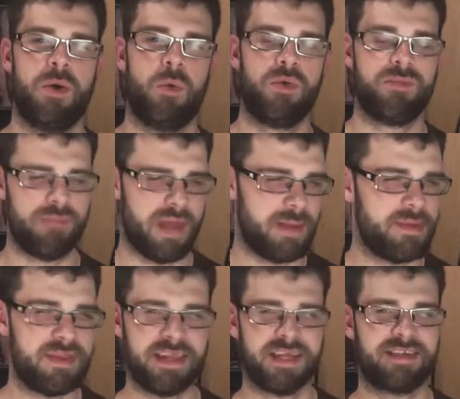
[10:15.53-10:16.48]
with
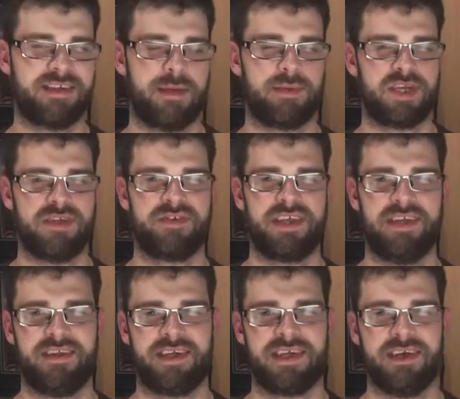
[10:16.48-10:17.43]
maybe the exception of
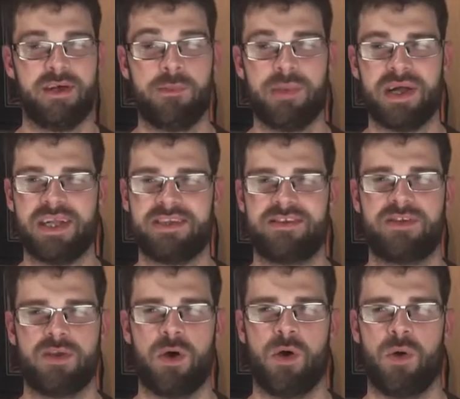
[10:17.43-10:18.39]
Kill la Kill, but it's
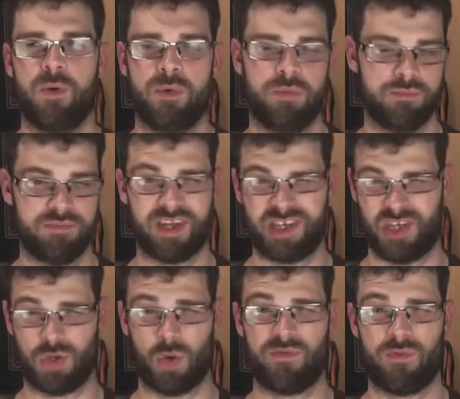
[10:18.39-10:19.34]
such a
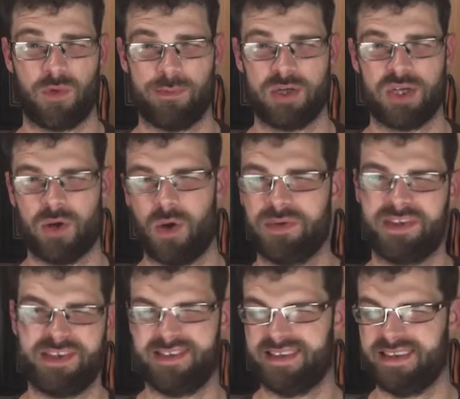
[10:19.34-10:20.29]
short form show,
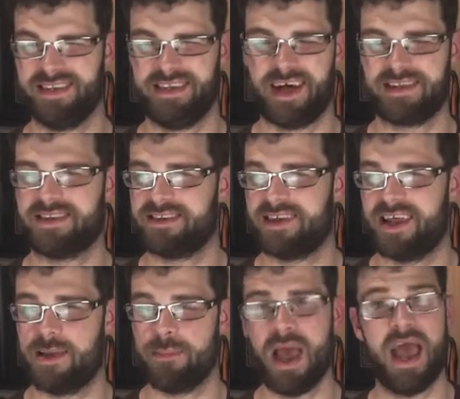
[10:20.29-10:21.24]
it's just not the
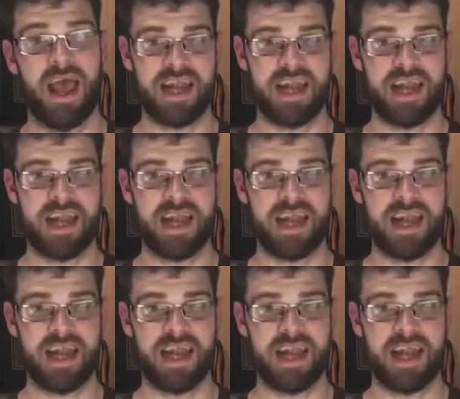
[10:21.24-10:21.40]
same.